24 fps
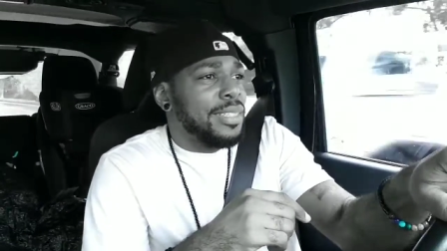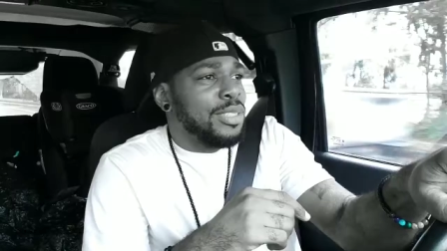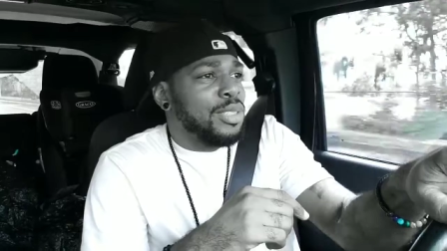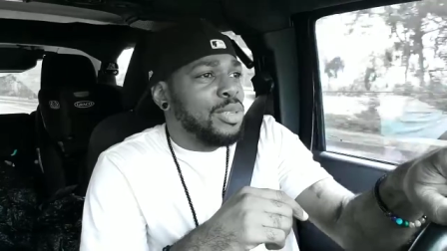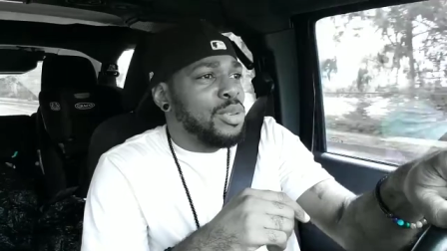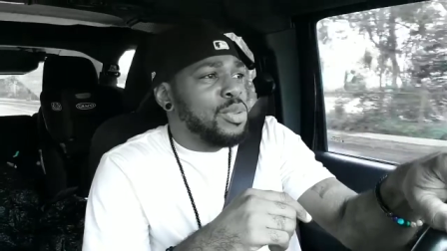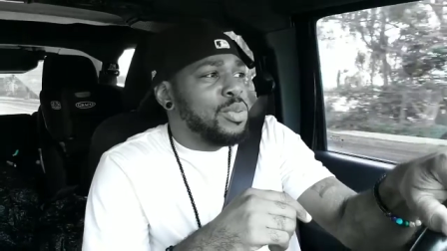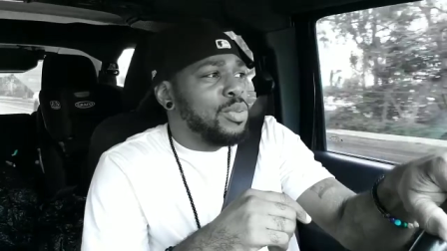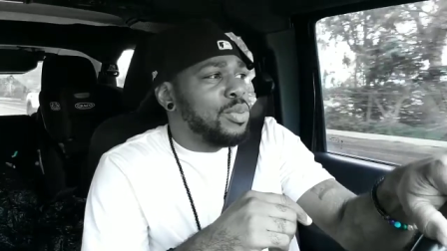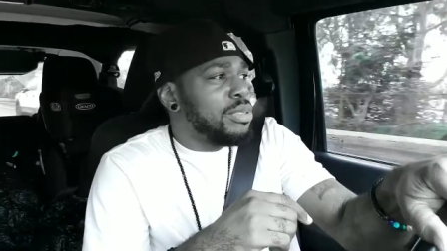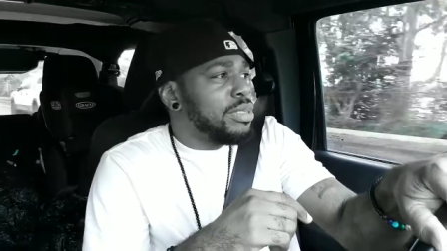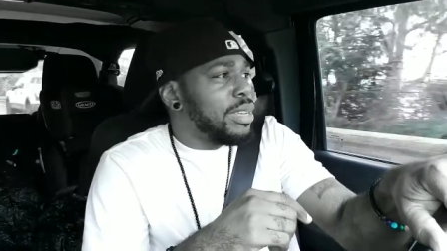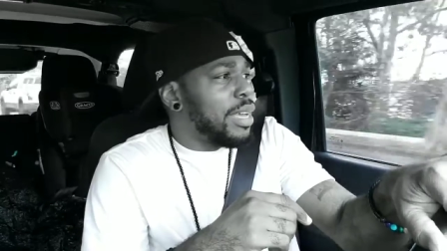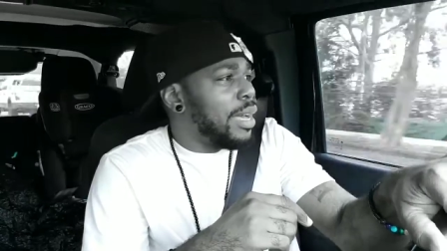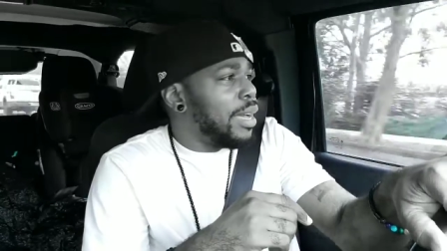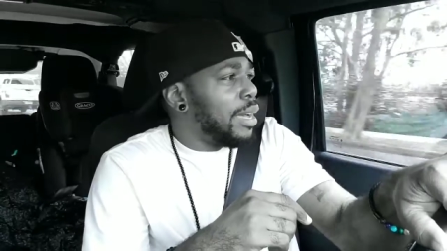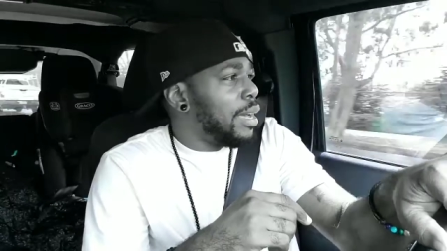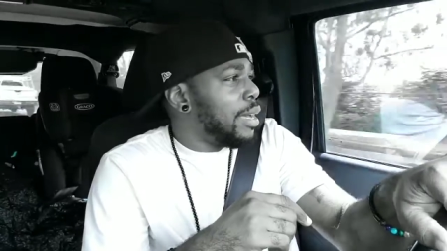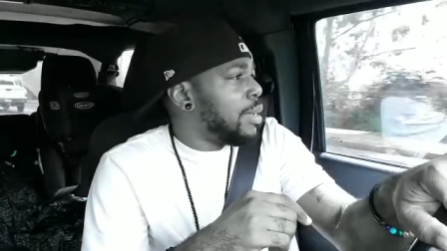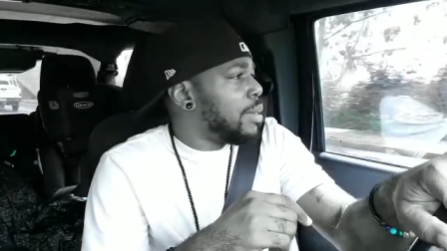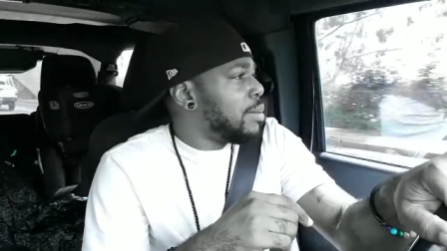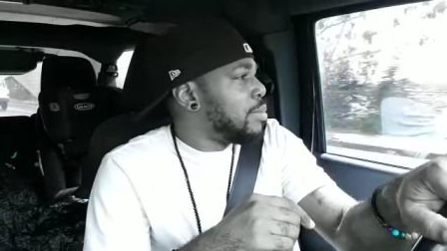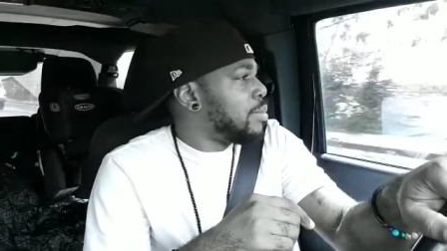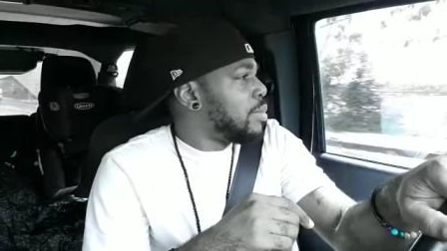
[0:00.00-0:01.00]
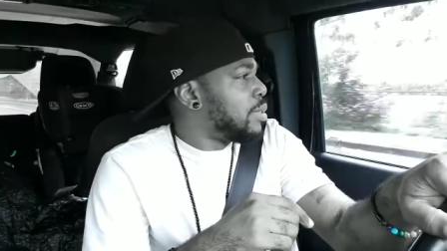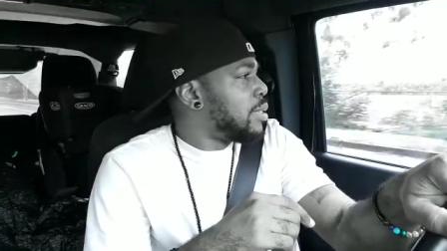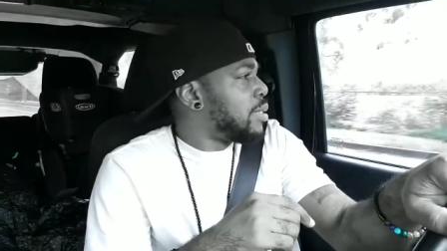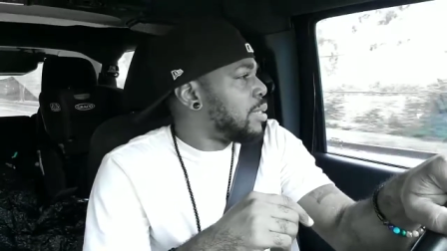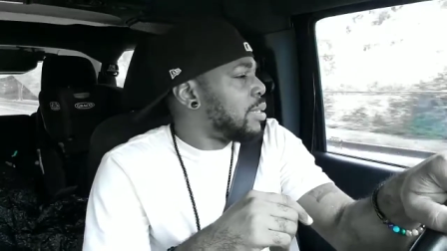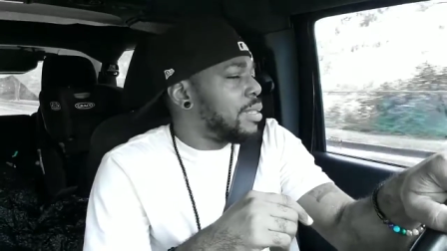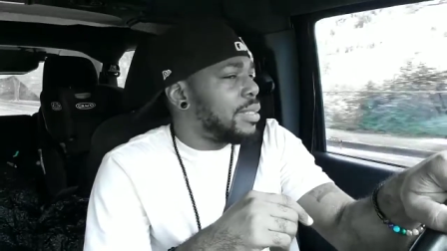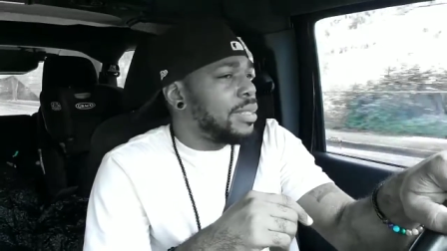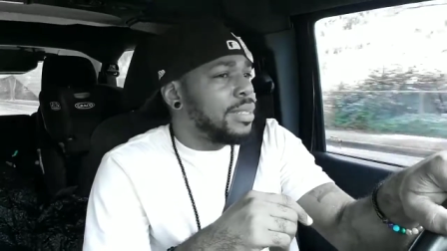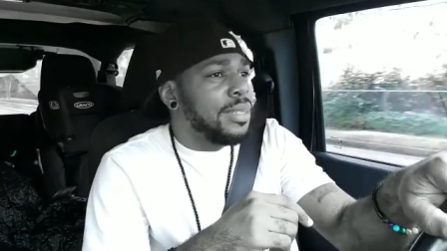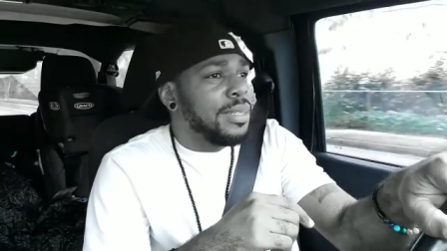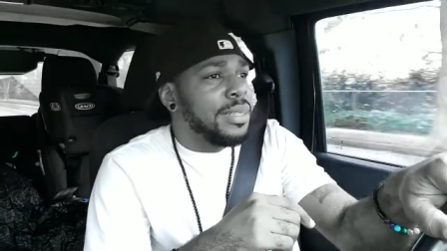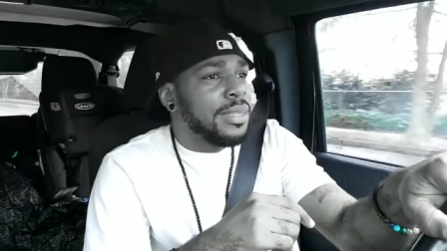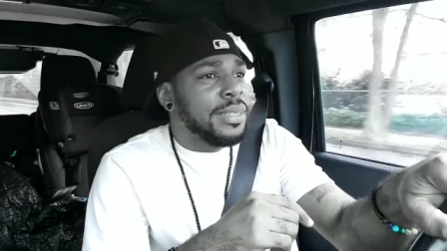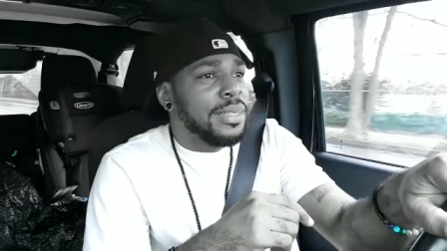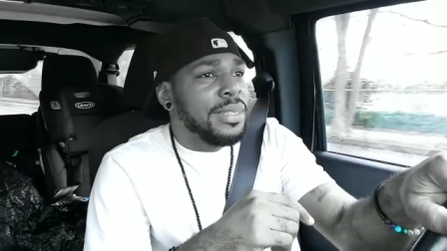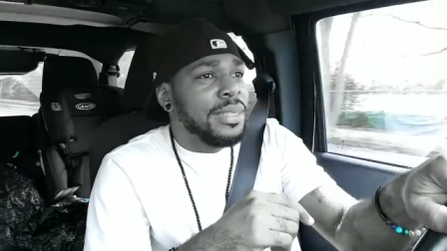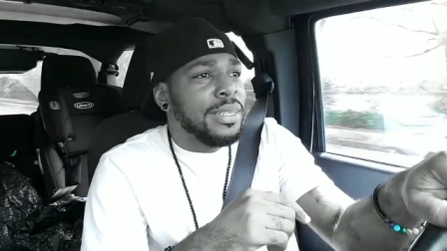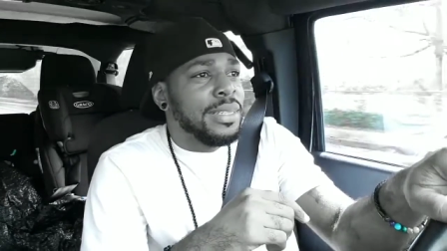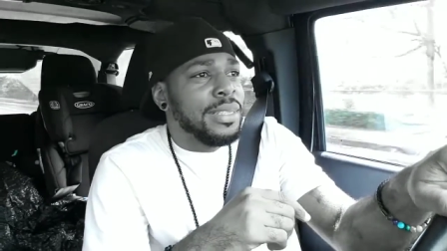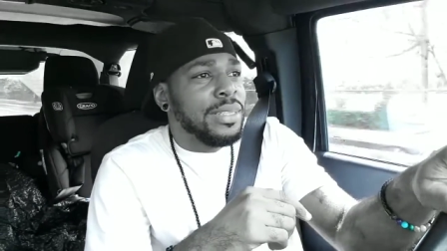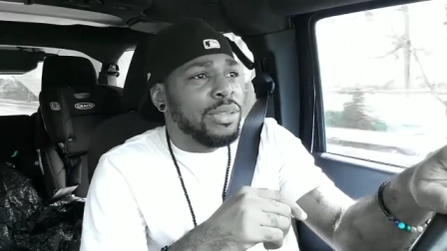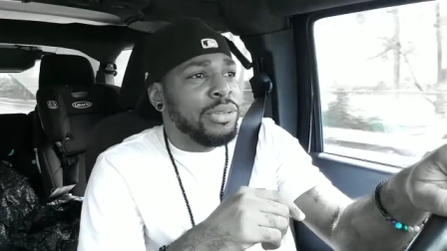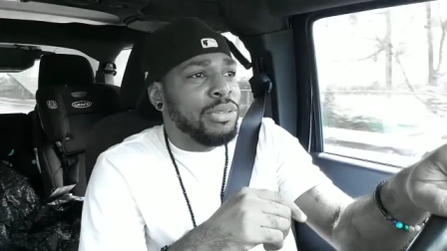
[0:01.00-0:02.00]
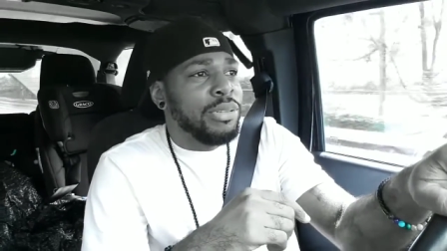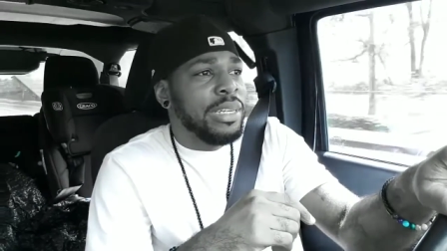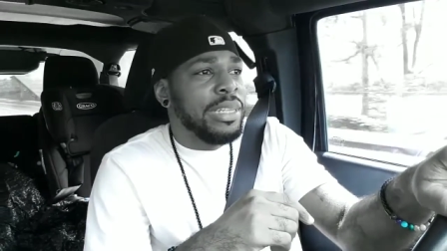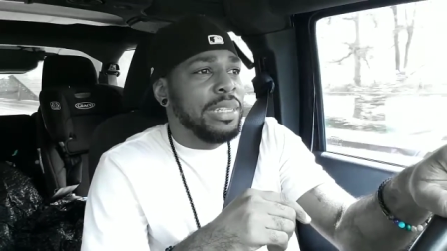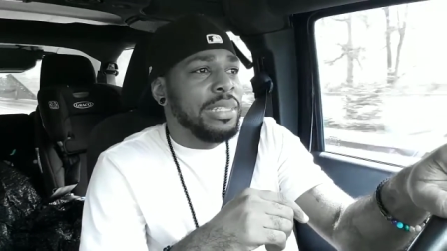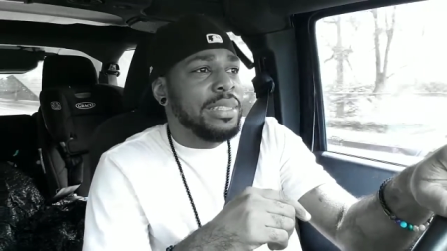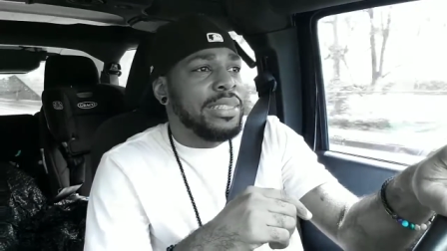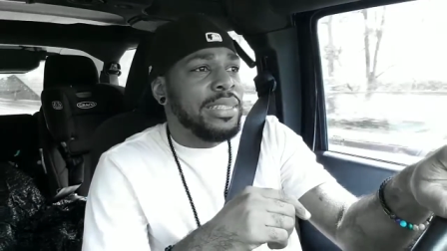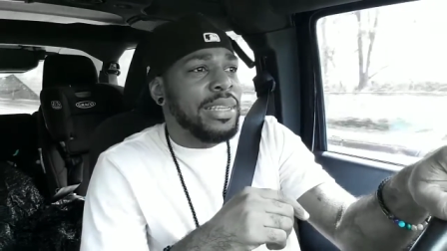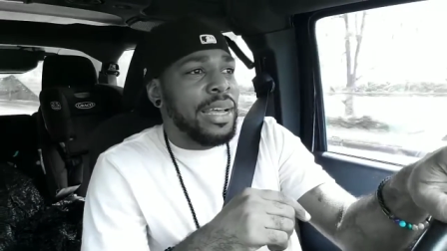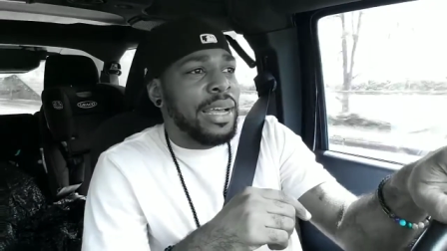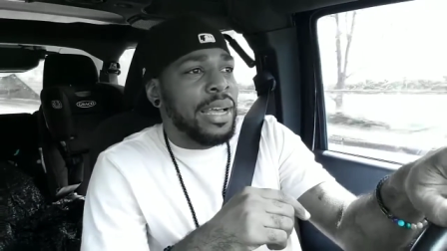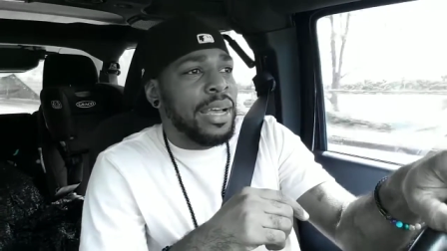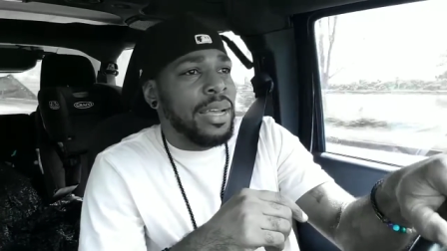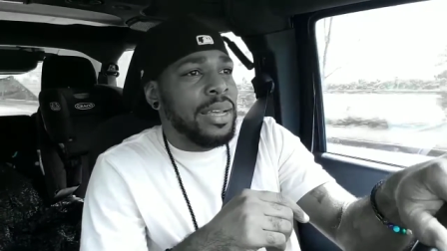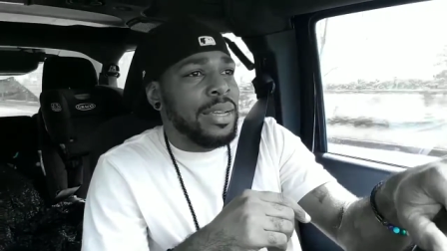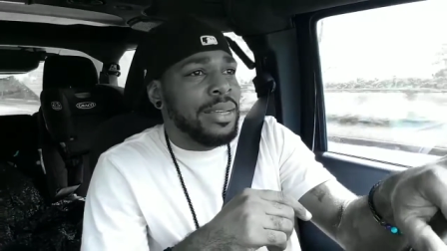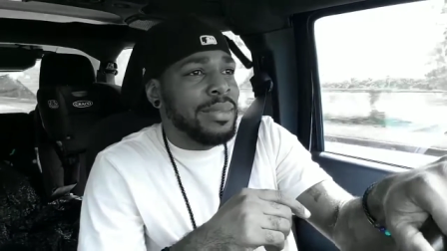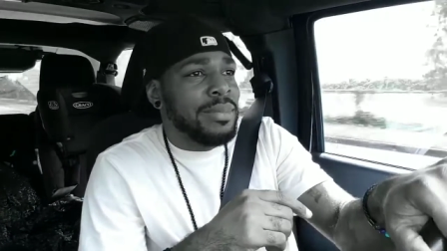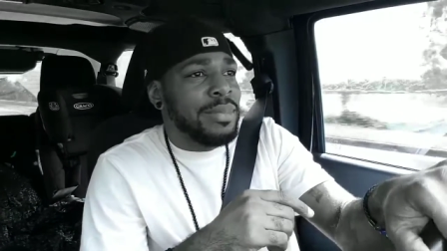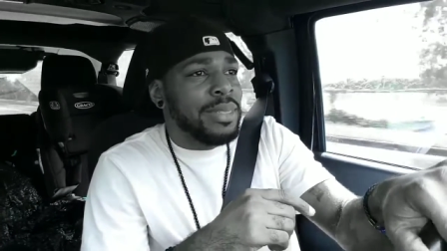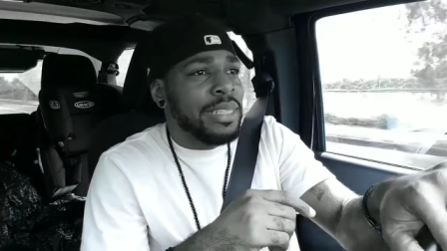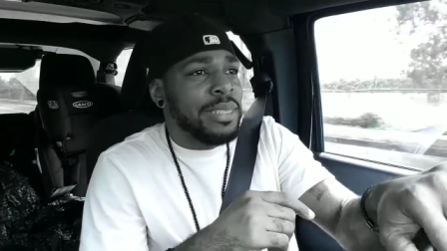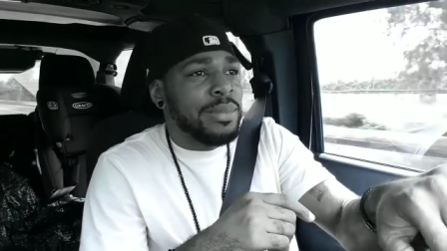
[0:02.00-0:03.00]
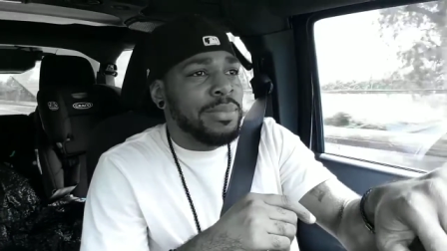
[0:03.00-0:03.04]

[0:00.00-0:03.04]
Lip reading: 2 times, 3 times,